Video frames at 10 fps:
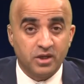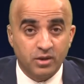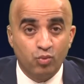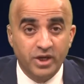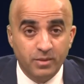
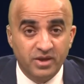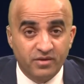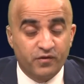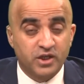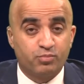Will he be the
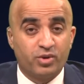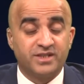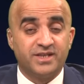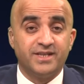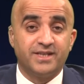first
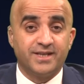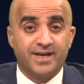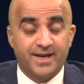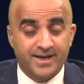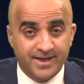president
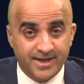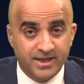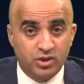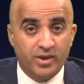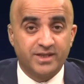in
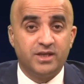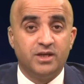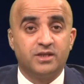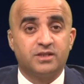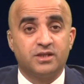20
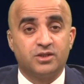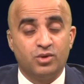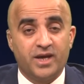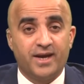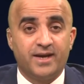years to
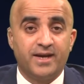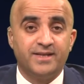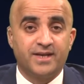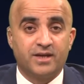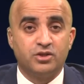get a
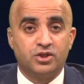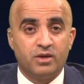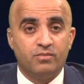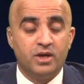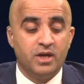second
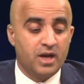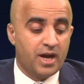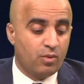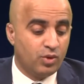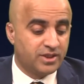term?
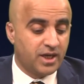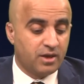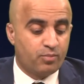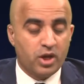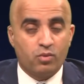We'll take a
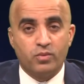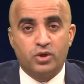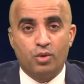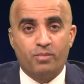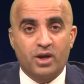break. When we
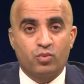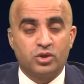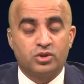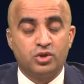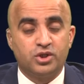come back, we'll
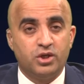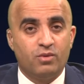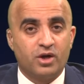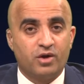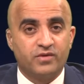continue
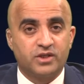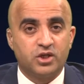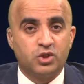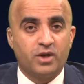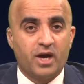our
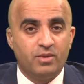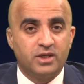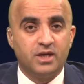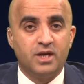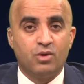conversation with Hamid.
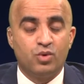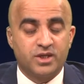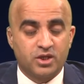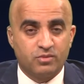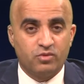We'll
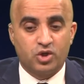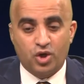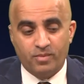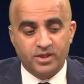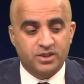take some of your
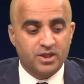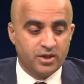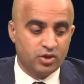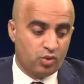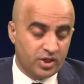comments and
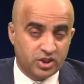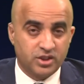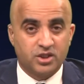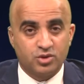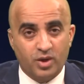your
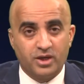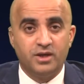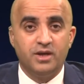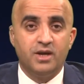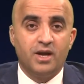questions as well.
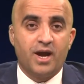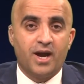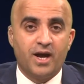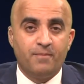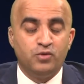
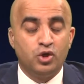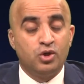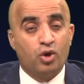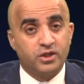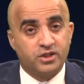You can
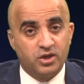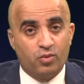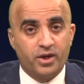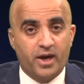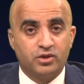call us
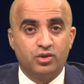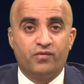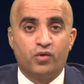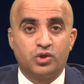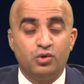
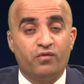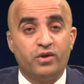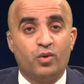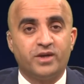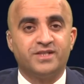01924
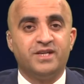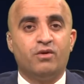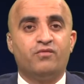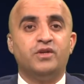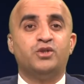231
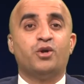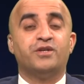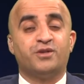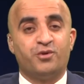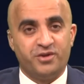03. Join
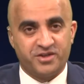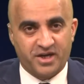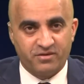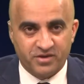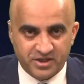us on the other
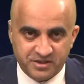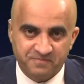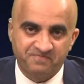side of this.